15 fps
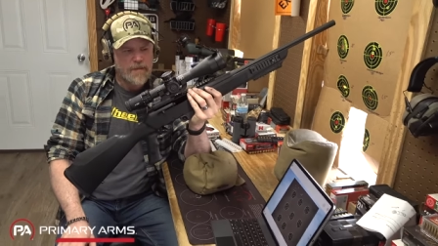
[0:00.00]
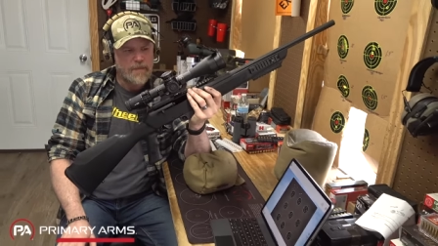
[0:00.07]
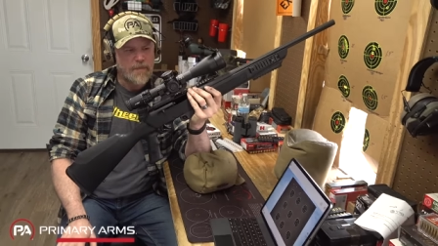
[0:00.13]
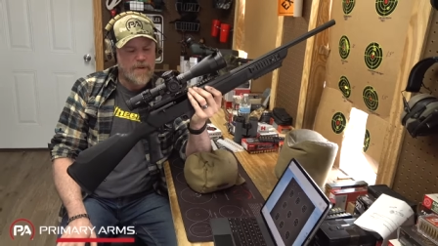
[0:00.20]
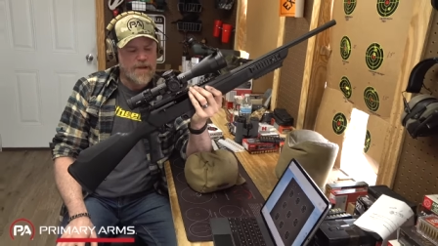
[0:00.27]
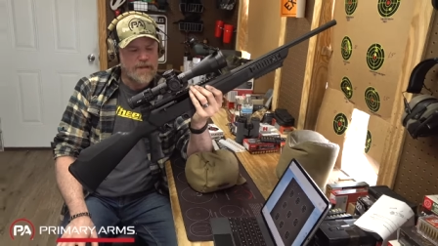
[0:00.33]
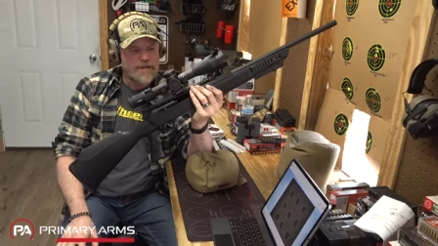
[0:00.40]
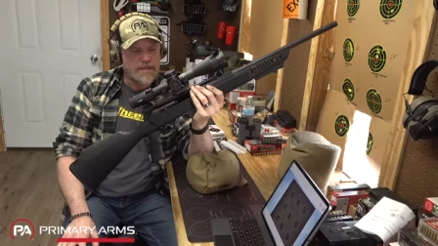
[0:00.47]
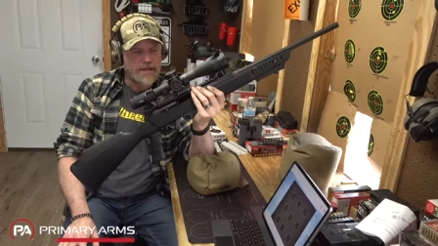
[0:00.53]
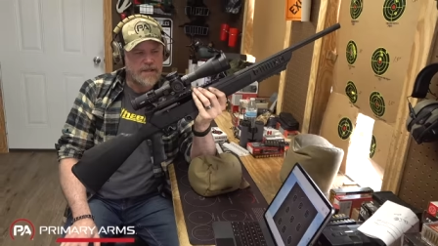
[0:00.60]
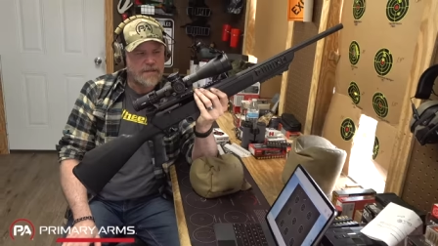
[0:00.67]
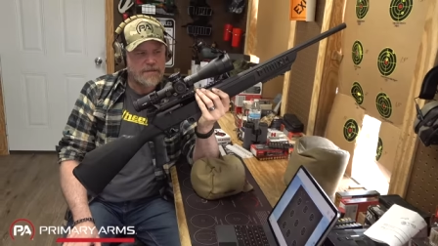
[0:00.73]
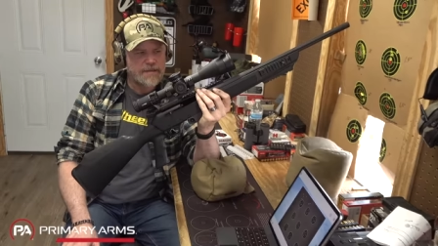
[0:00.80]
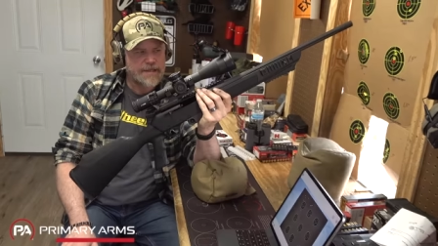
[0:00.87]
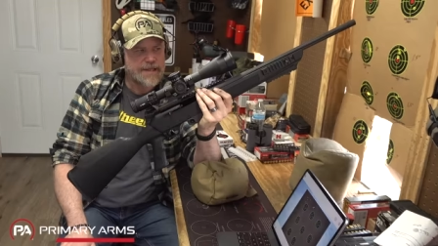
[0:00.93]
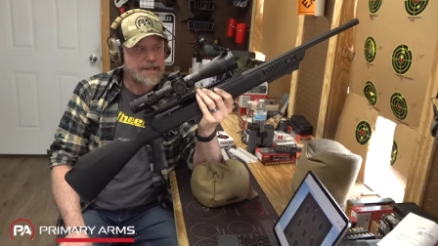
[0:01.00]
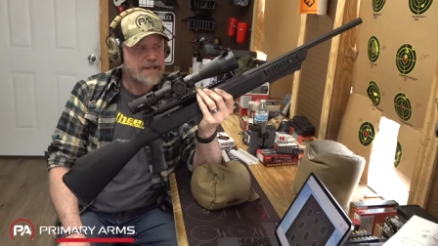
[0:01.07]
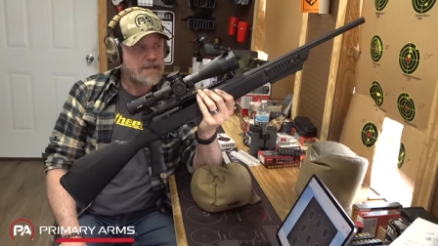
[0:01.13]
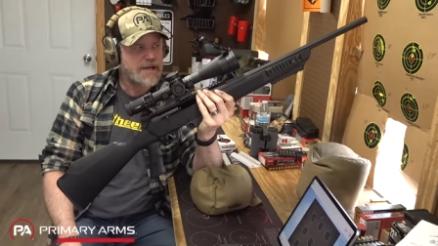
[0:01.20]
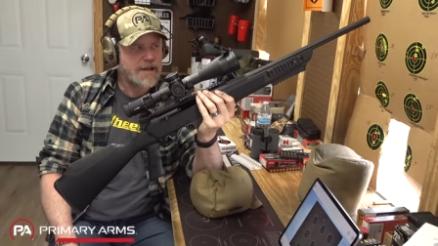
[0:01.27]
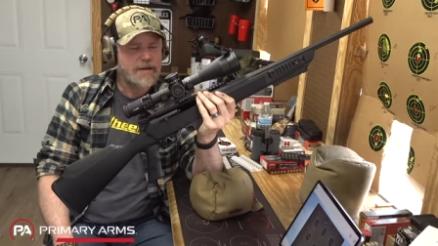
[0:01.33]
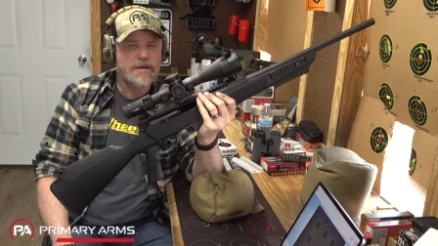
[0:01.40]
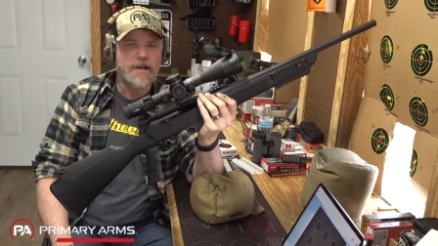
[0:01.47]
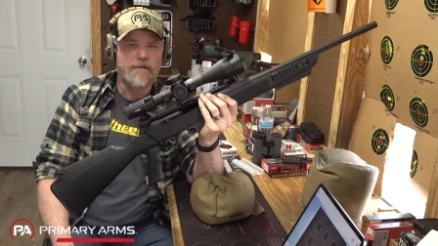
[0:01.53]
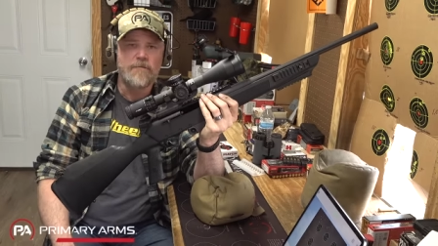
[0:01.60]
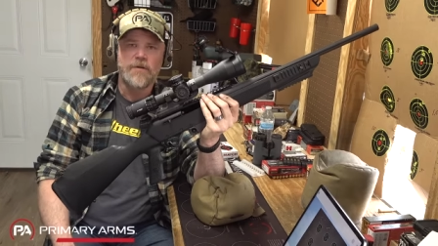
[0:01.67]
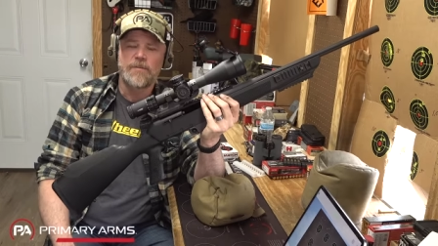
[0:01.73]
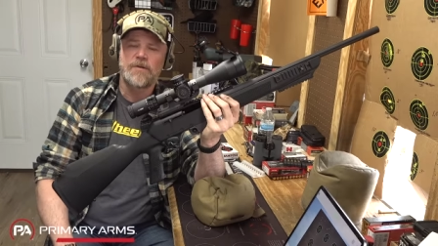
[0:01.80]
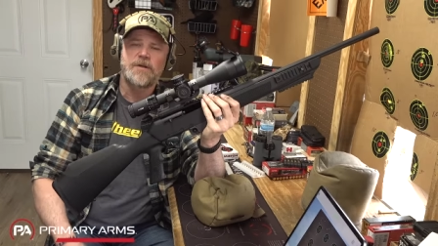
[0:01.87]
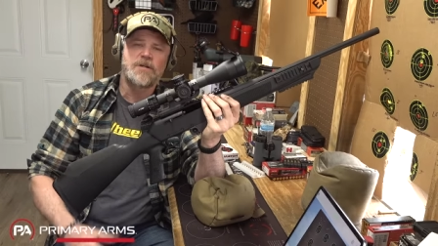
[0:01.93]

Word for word: But again, it's not uncomfortable.